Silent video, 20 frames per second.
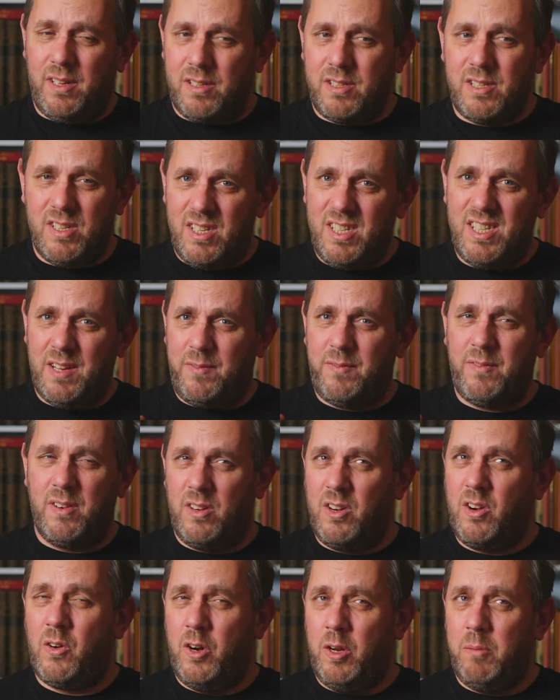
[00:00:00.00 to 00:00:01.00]
different
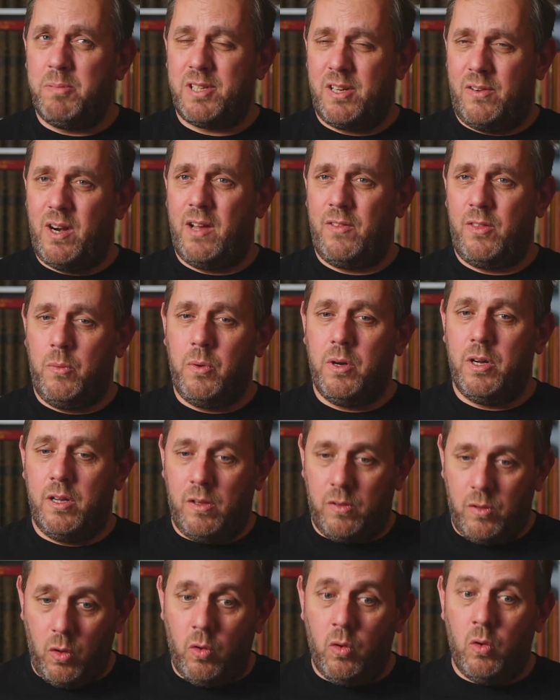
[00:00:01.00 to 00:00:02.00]
groups around the world,
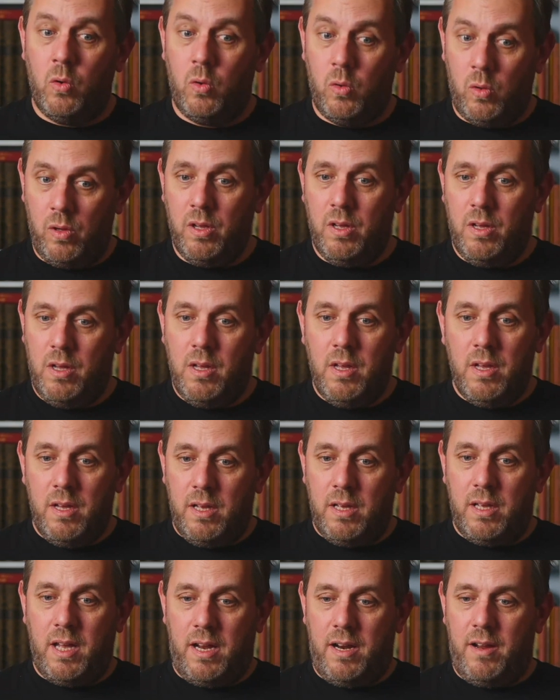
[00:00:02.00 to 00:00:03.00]
all
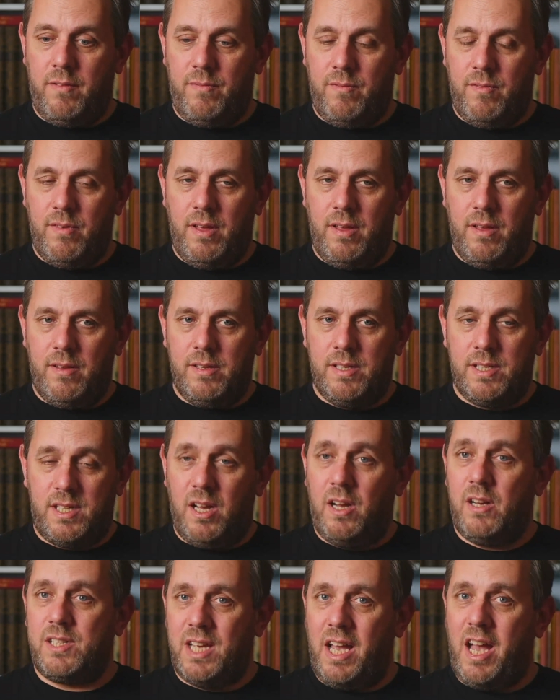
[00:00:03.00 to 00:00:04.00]
kind of
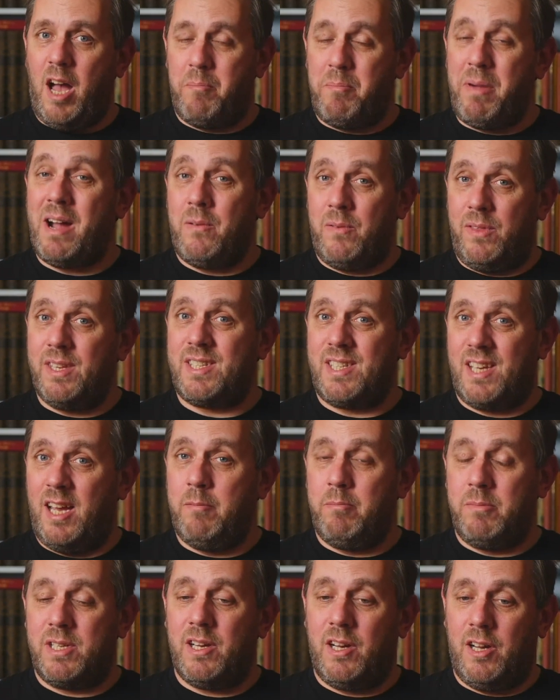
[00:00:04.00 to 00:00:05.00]
starting at about the same
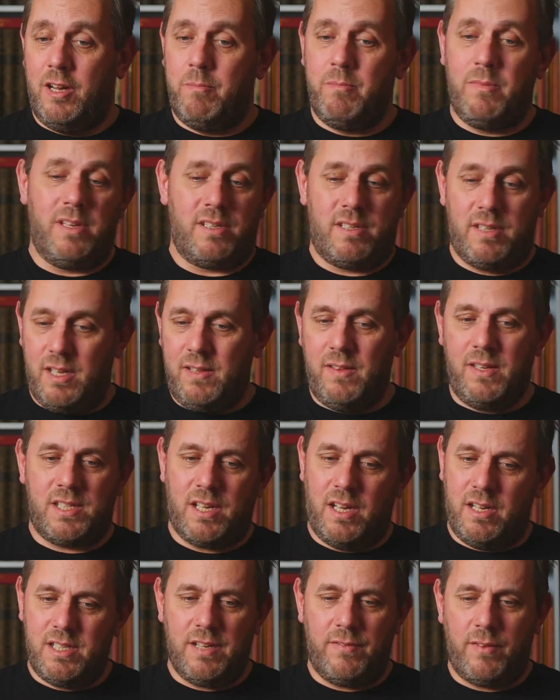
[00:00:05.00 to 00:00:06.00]
time. There's the
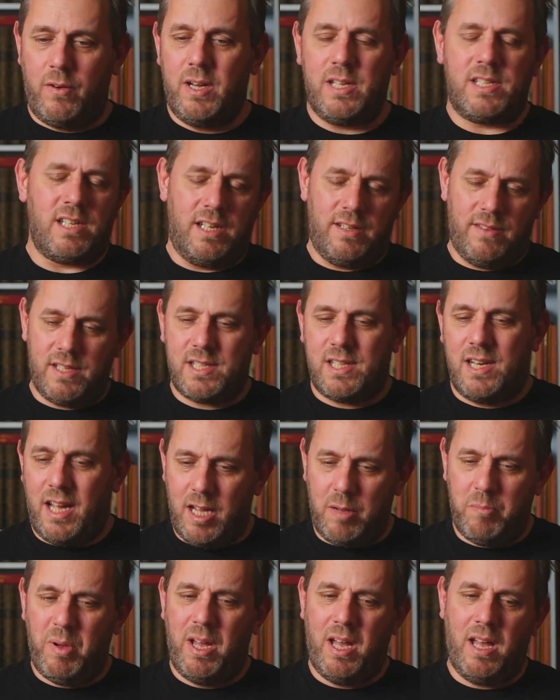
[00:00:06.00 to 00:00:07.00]
scientific wrestling, the Snake
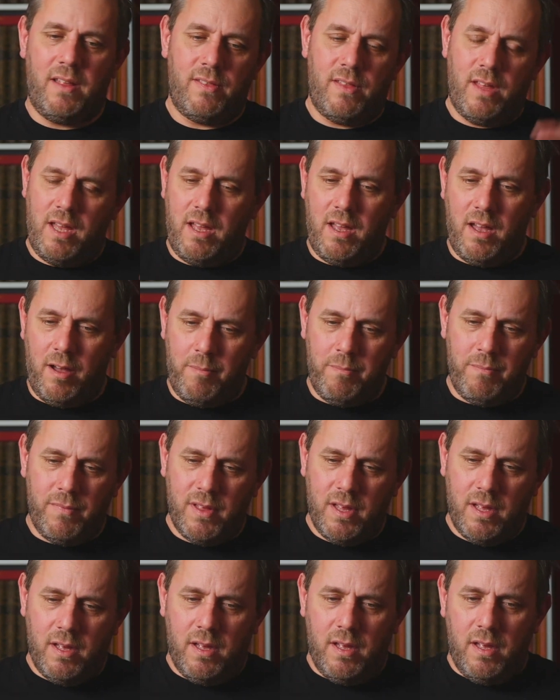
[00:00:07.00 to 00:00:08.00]
Pit,
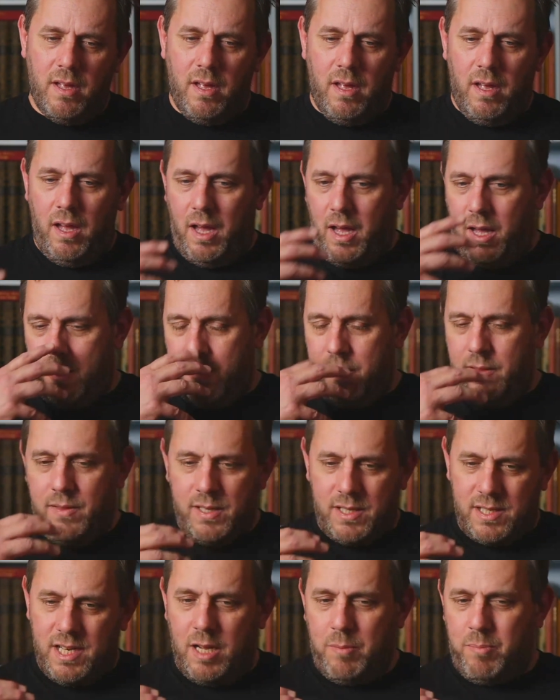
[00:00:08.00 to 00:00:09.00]
the
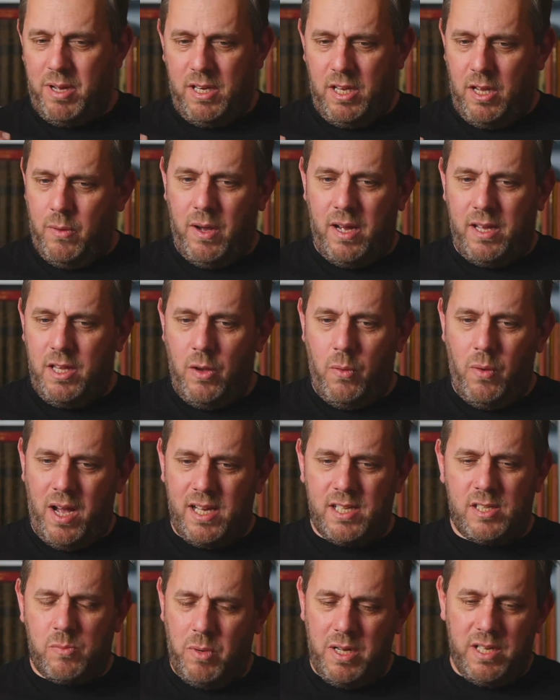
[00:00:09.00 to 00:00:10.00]
Snake Pit US,
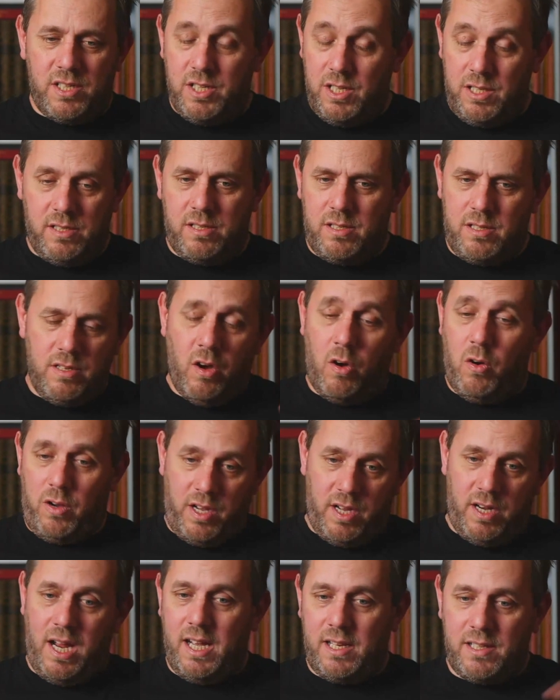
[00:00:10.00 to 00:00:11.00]
which is not
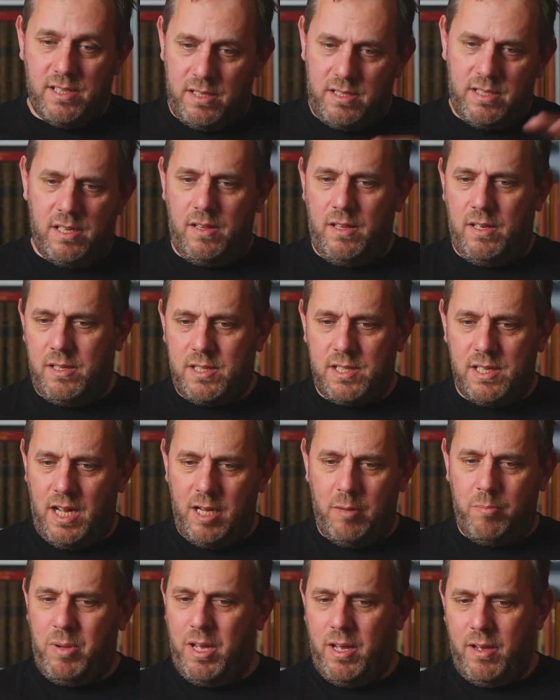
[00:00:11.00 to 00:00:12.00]
connected to the Snake
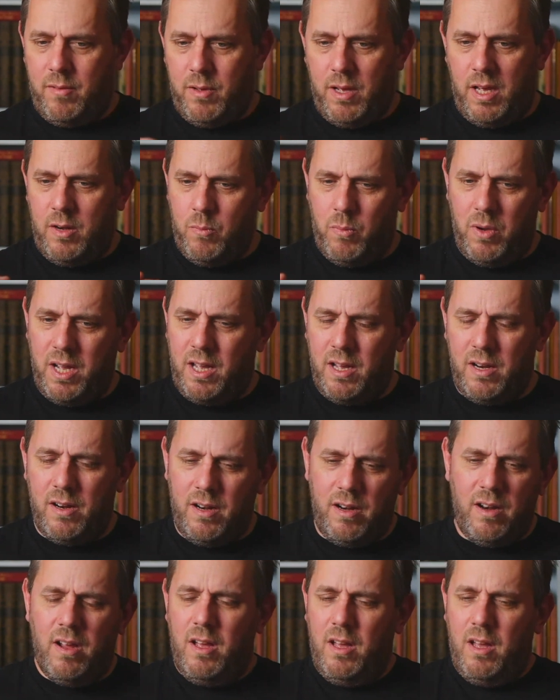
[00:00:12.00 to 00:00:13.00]
Pit in Wigan,
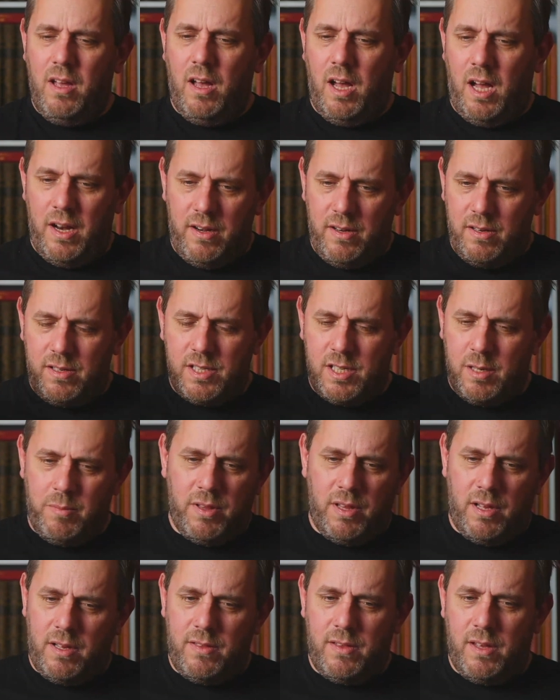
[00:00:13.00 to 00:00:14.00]
and some of
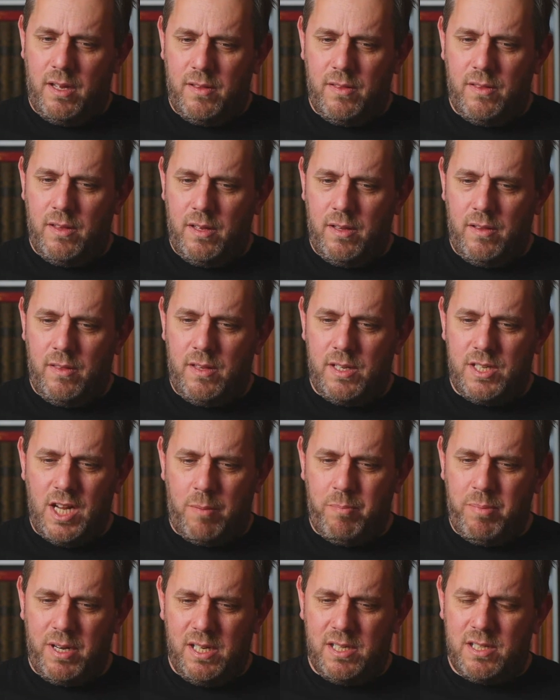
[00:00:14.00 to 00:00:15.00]
the
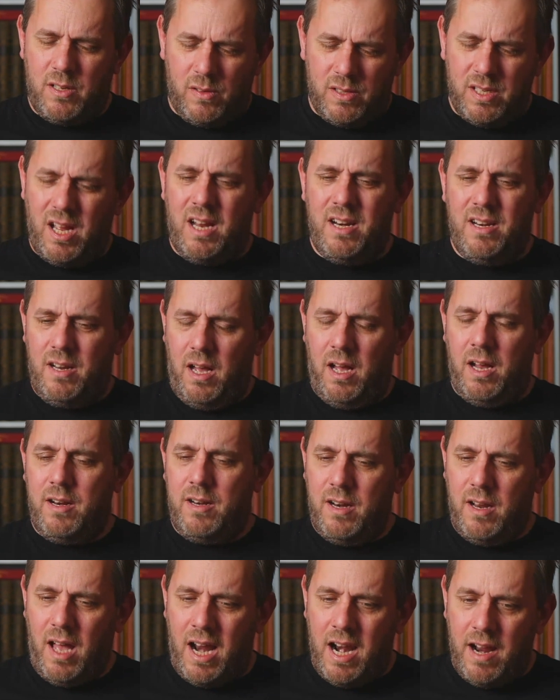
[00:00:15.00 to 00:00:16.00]
Japanese schools, and
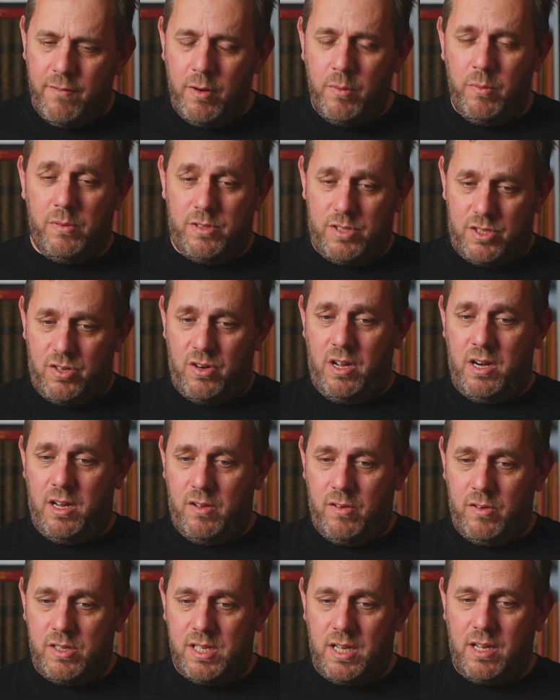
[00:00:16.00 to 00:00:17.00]
everyone's trying to
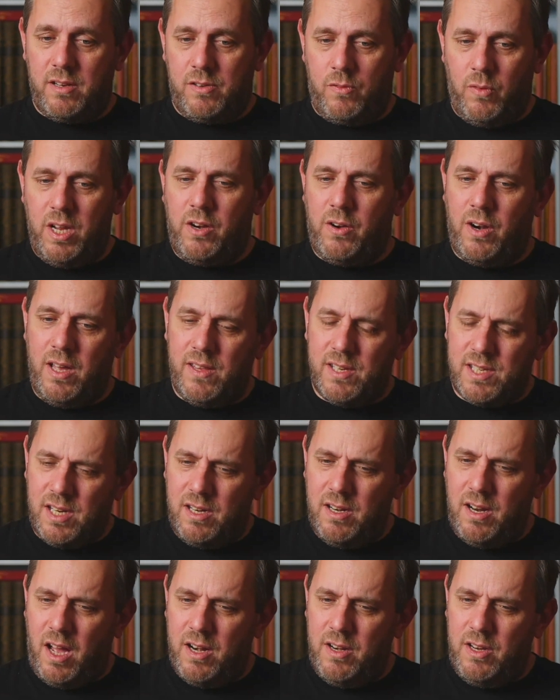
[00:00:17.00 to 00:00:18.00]
recreate this,
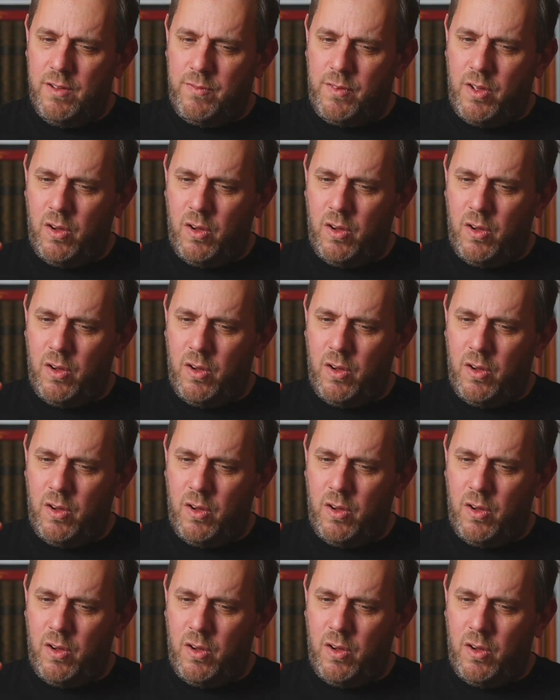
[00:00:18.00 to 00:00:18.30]
and you've got